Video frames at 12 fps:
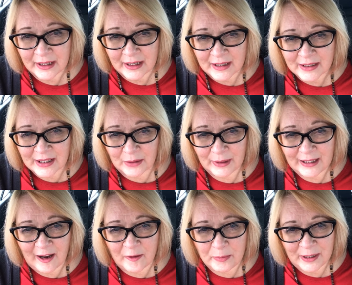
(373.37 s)
So we
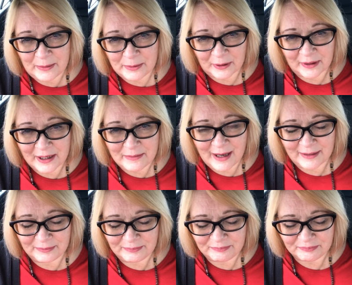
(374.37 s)
love people. Amen.
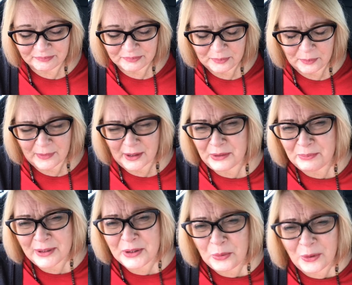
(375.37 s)

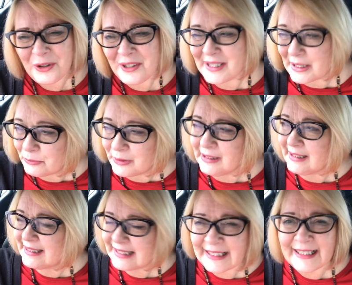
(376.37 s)
But the word is
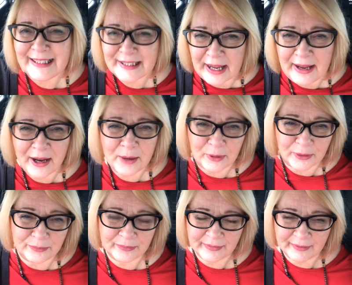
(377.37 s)
it is a hammer.
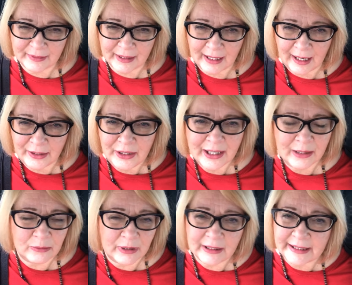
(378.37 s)
And you can
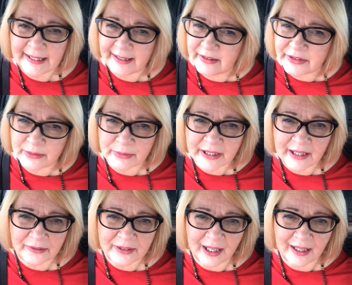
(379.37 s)
really nail some
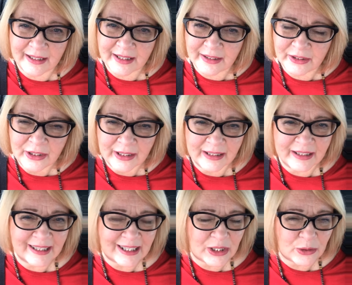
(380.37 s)
stuff, guys. You can
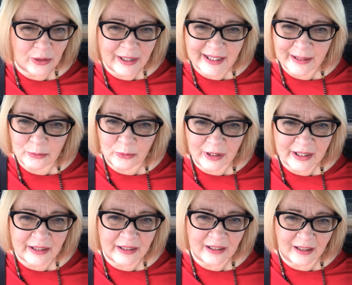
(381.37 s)
destroy some works
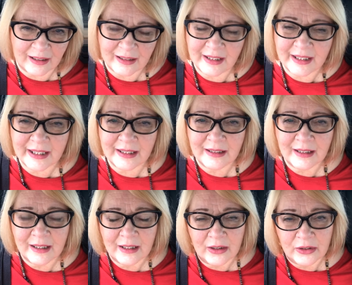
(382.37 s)
of darkness.
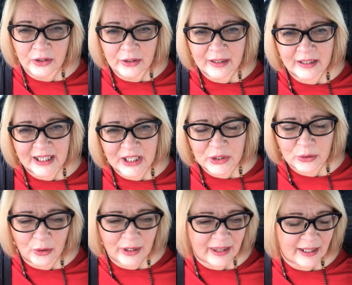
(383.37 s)
You can
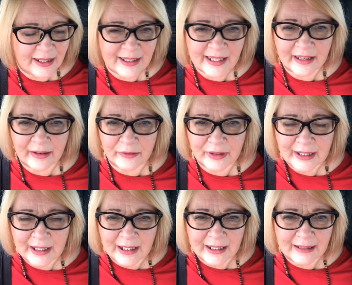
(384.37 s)
destroy things that have,
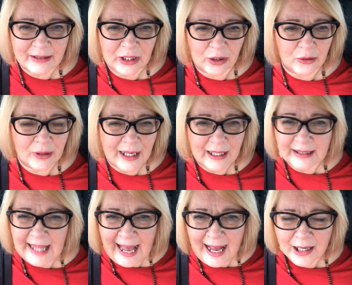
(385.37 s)
you know,
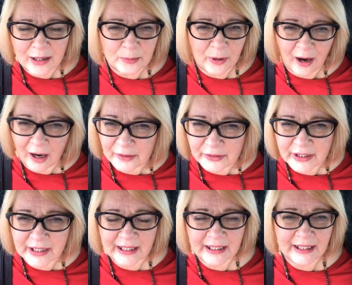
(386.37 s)
lack,
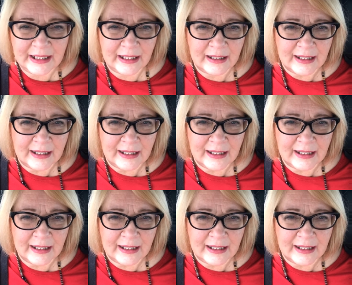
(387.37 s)
poverty,